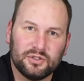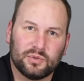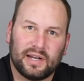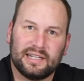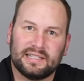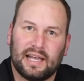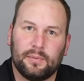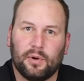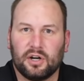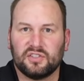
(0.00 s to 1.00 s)
use when I
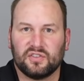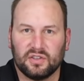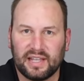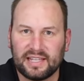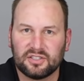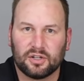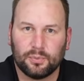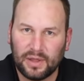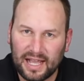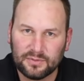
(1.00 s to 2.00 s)
design parts for laser or
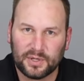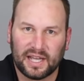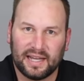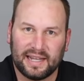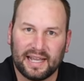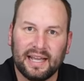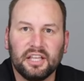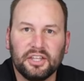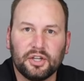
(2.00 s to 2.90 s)
plasma cutting.